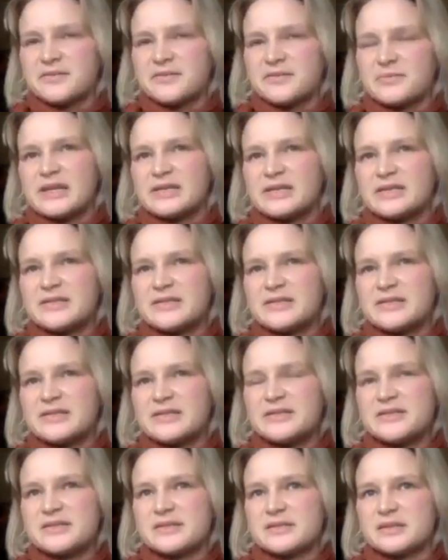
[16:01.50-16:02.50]
than
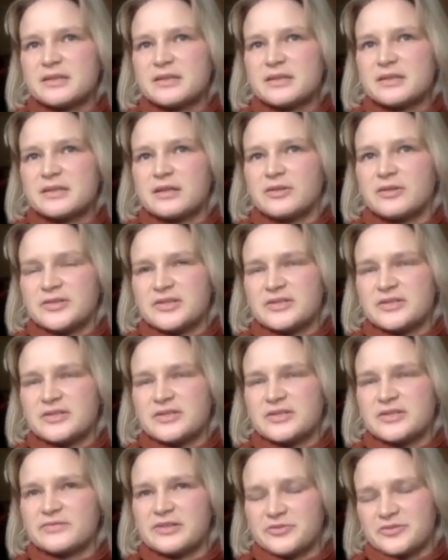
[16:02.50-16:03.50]
mainlands, lots
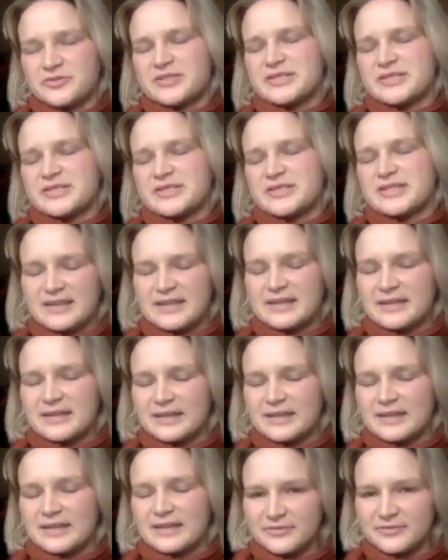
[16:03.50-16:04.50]
of interesting
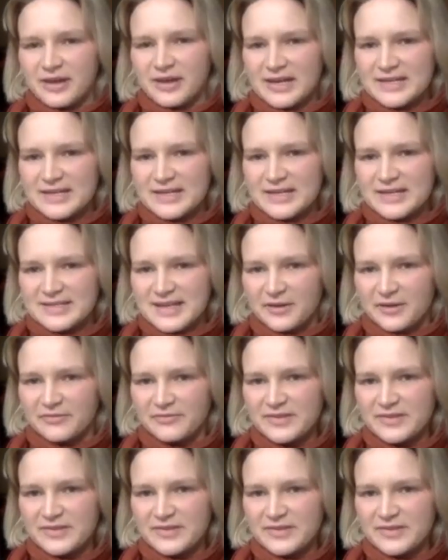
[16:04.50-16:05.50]
things arise
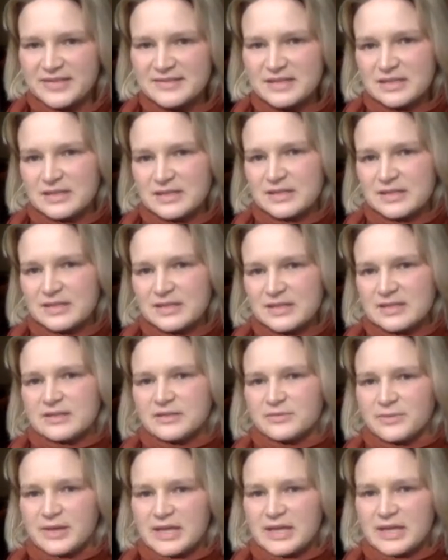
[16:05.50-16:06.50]
out of this.
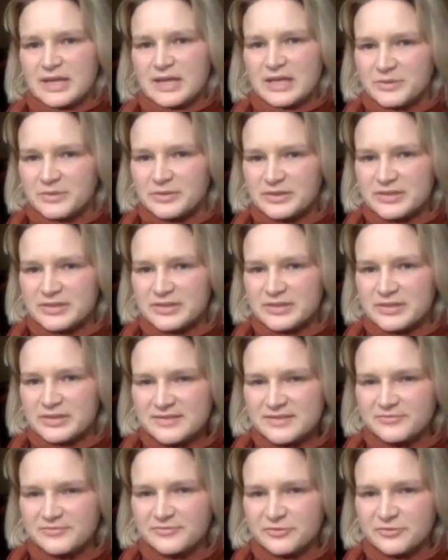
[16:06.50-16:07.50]
The way
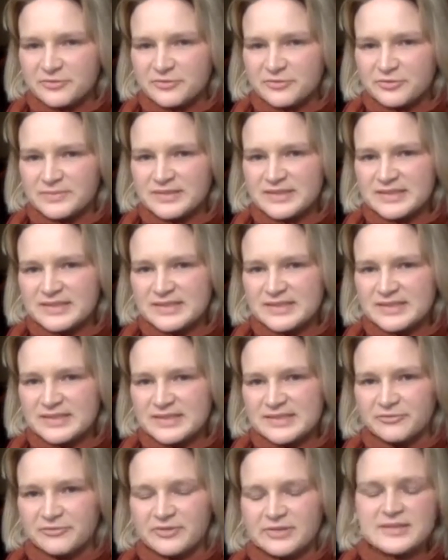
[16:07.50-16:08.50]
communities are formed is
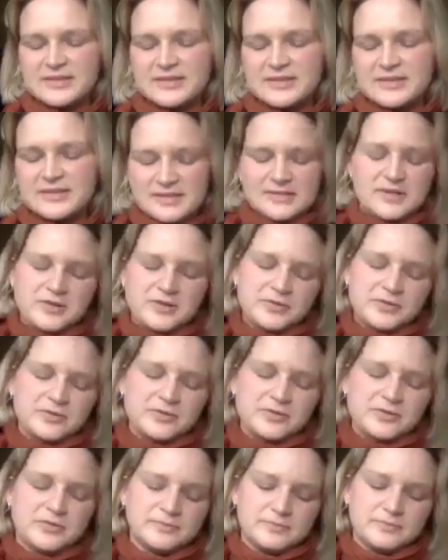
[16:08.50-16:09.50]
different.
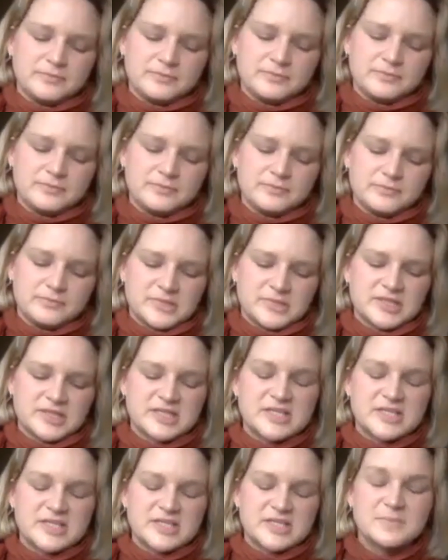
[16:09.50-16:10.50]
So
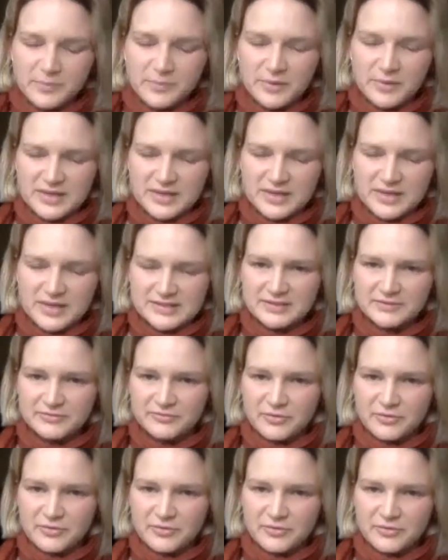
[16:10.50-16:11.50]
just speaking
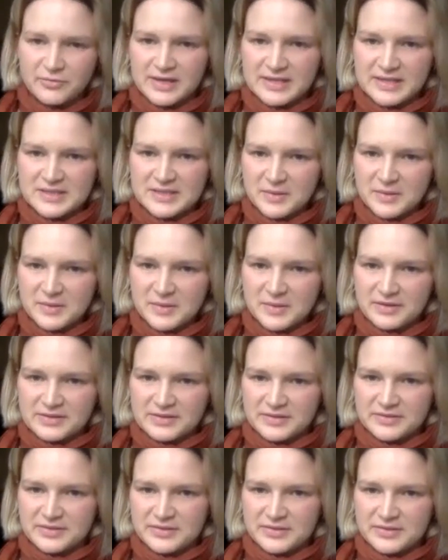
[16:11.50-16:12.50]
personally from my
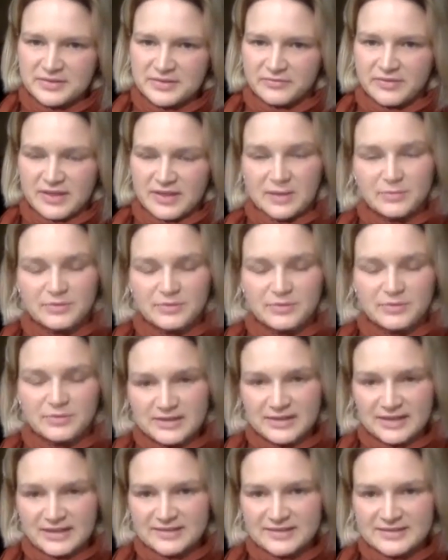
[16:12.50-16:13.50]
experience of the
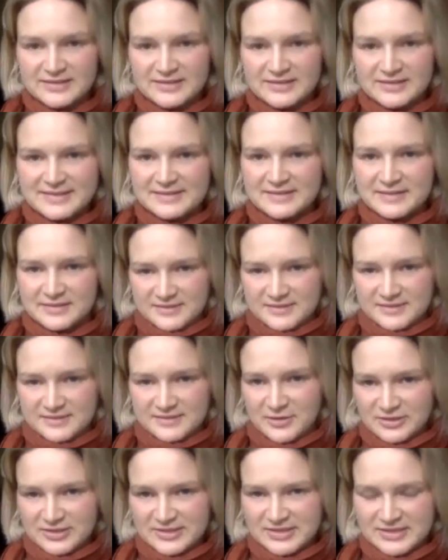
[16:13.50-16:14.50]
Hebridean Islands in
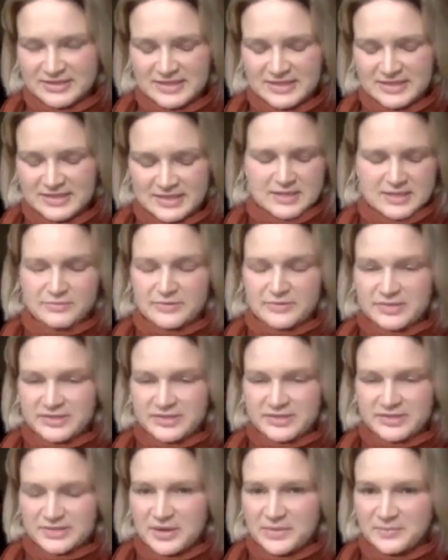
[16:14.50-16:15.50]
Scotland,
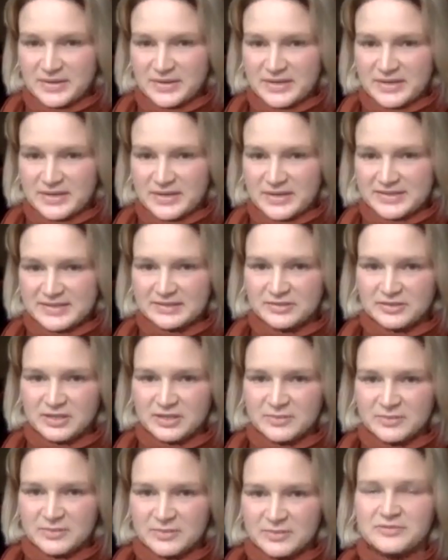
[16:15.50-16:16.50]
which is what I'm basing the
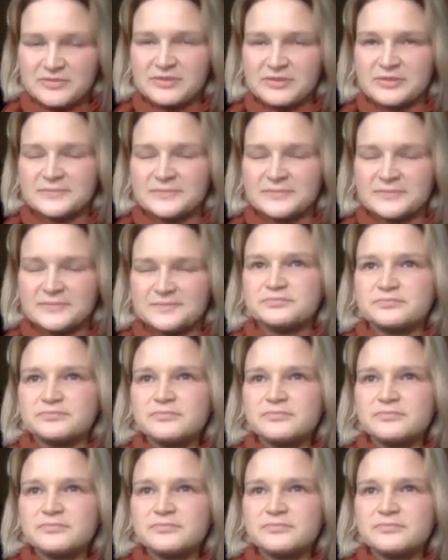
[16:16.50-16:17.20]
documentary on,